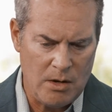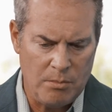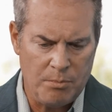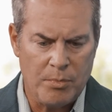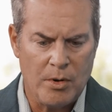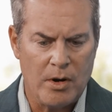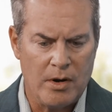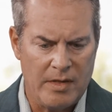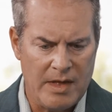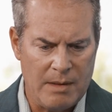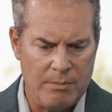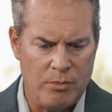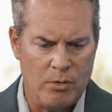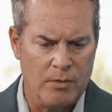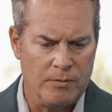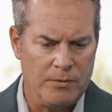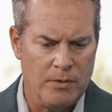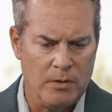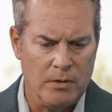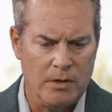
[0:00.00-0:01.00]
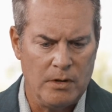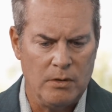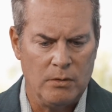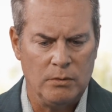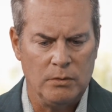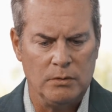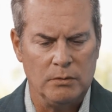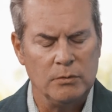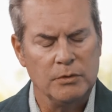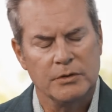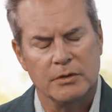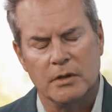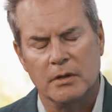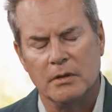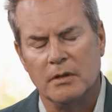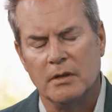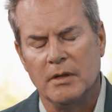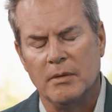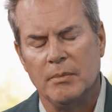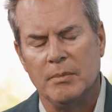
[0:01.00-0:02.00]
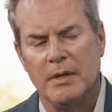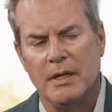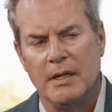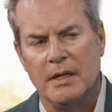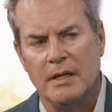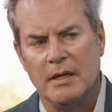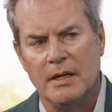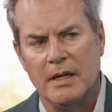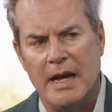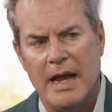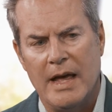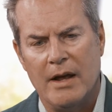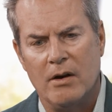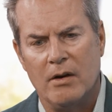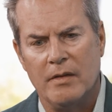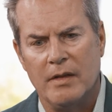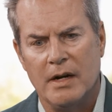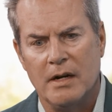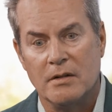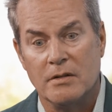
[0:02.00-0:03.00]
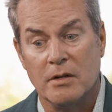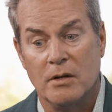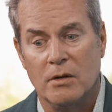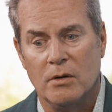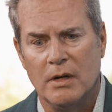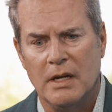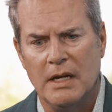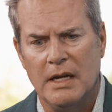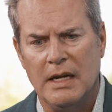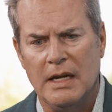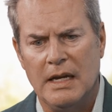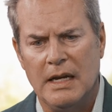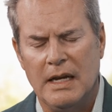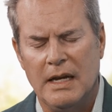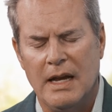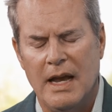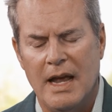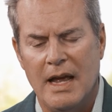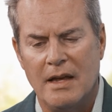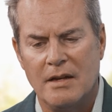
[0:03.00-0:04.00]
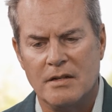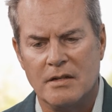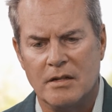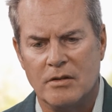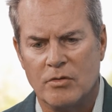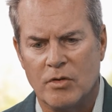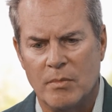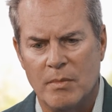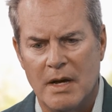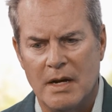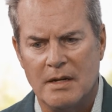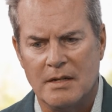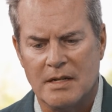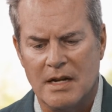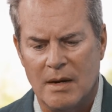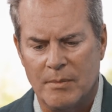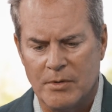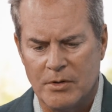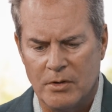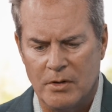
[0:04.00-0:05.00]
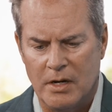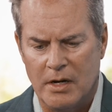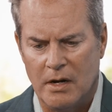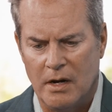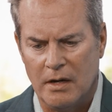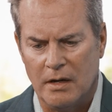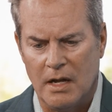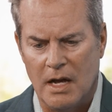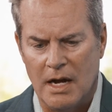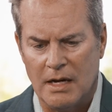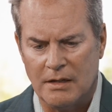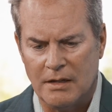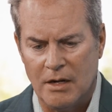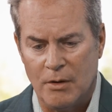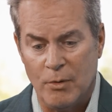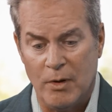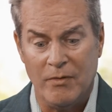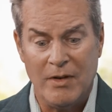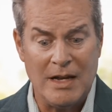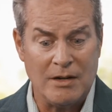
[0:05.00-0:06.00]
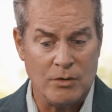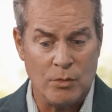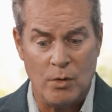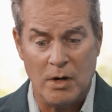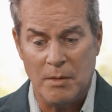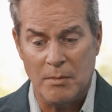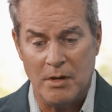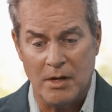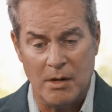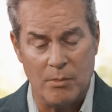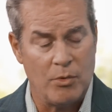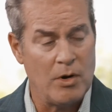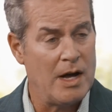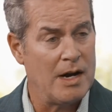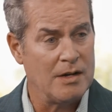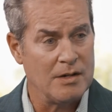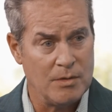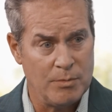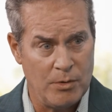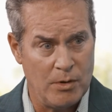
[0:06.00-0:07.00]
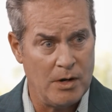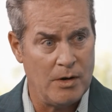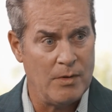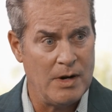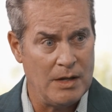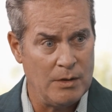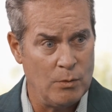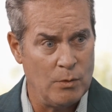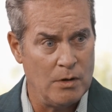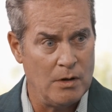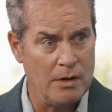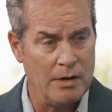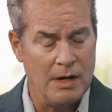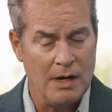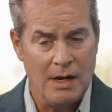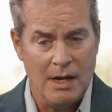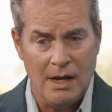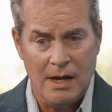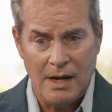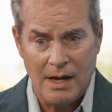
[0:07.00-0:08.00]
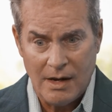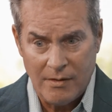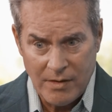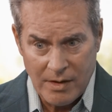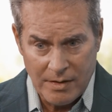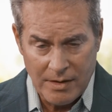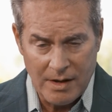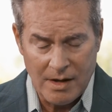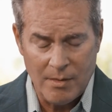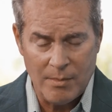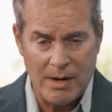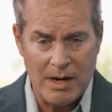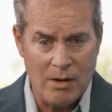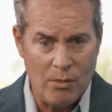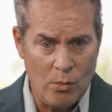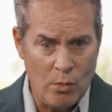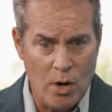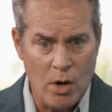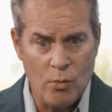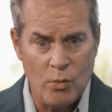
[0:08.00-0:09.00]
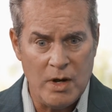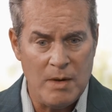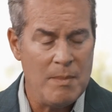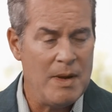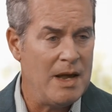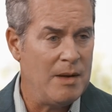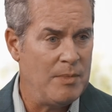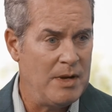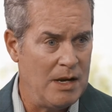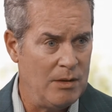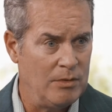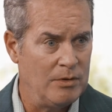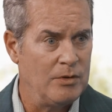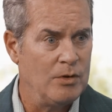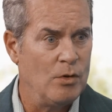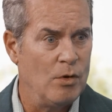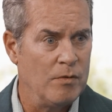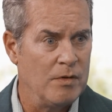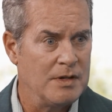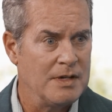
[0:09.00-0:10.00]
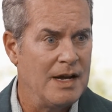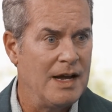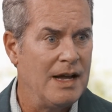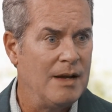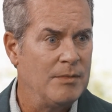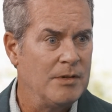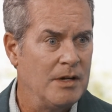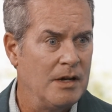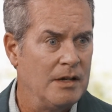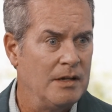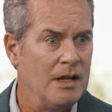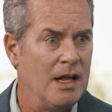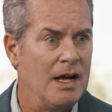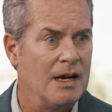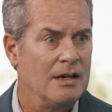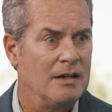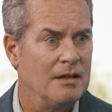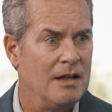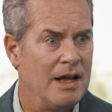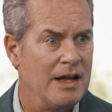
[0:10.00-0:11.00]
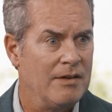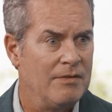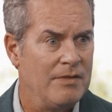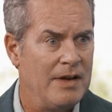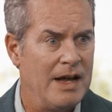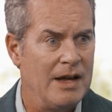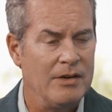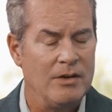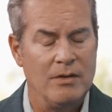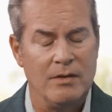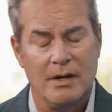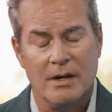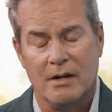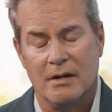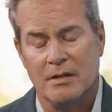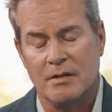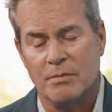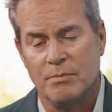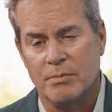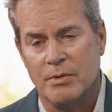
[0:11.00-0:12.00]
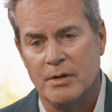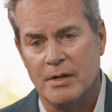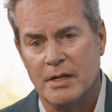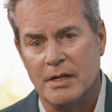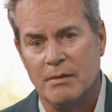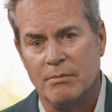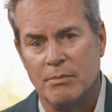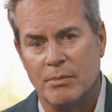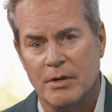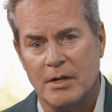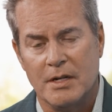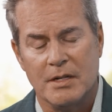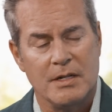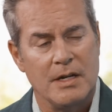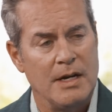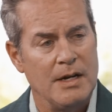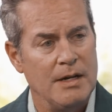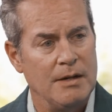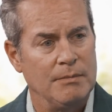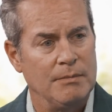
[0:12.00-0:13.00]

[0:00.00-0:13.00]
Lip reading: part of that portfolio will certainly be an add-on there. So it has a tremendous opportunity to unlock. We've got 20 million products deployed around the world. And if you think about what we may be able to do over time to unlock a lot of value there, it's pretty exciting.